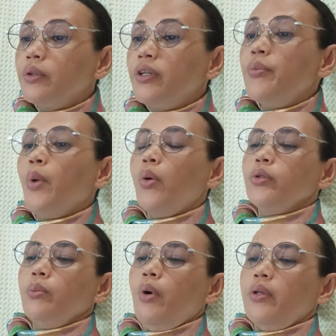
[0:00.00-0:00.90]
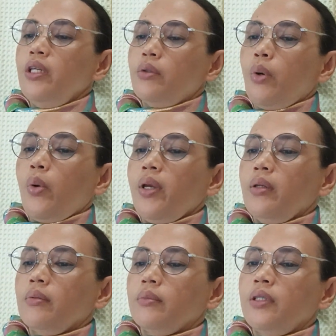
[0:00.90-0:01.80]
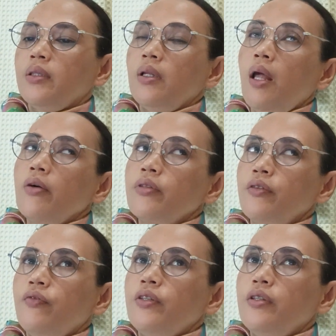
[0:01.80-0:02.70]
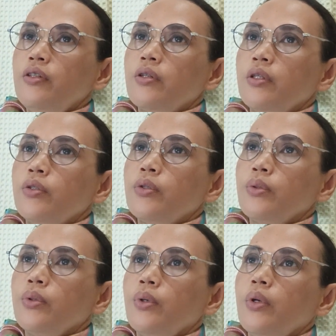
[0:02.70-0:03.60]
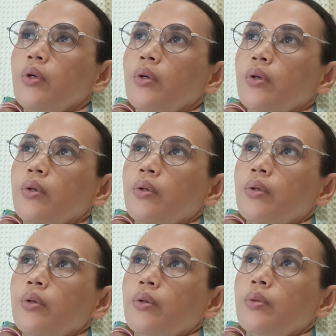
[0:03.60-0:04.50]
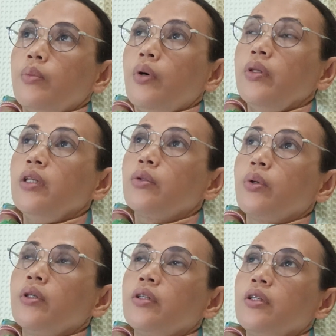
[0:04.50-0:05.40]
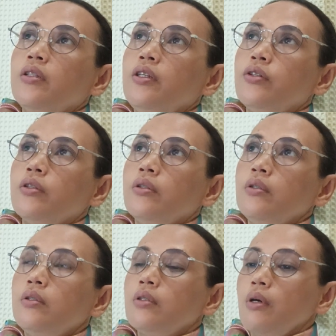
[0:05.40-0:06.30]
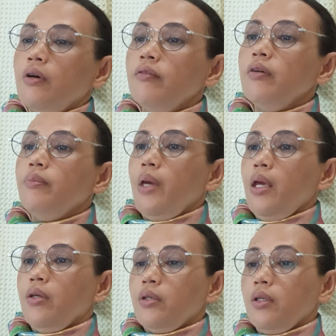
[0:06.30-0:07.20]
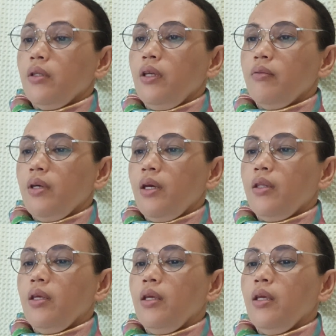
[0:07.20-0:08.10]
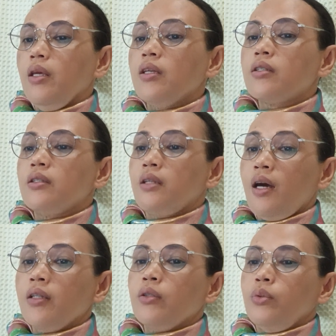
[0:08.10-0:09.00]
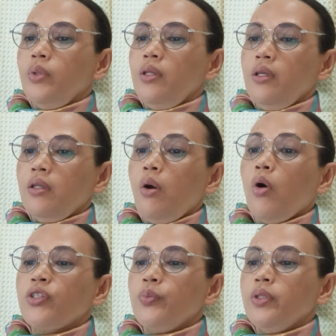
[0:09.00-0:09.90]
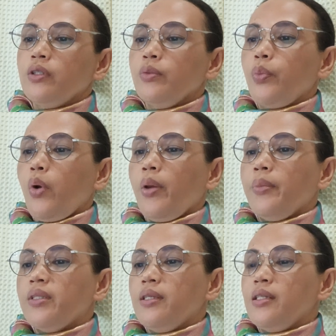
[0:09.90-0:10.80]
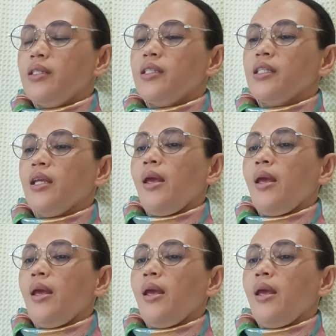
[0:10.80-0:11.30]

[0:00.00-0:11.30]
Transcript: remote monitoring that allows the physician to monitor the conditions of the patient even he is not within the hospital premises,